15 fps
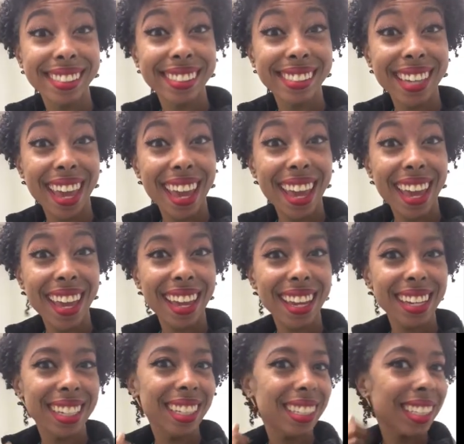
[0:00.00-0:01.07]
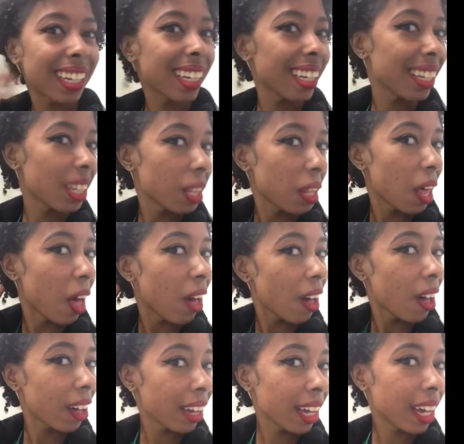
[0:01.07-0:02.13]
Yay! It's getting long,
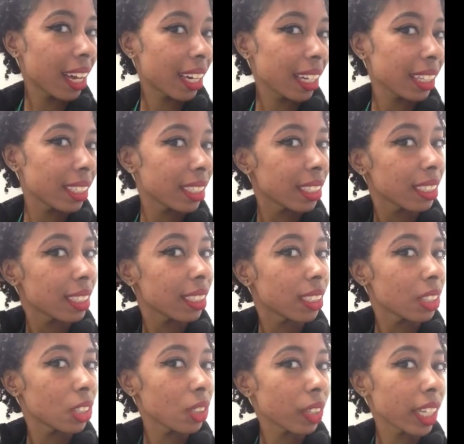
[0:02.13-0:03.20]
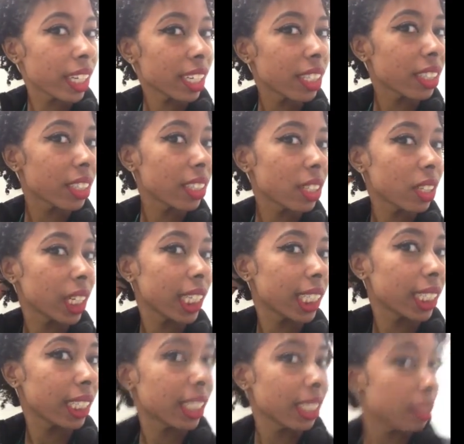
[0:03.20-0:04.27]
guys. Shrinkage is
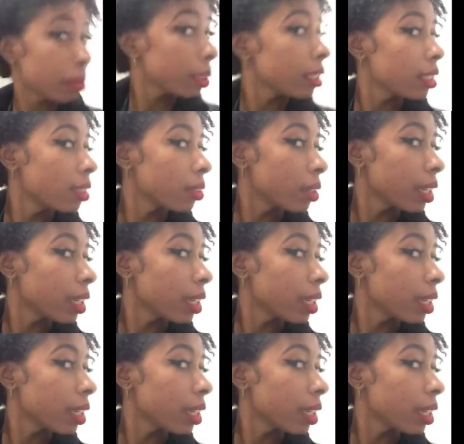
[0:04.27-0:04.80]
crazy, but it's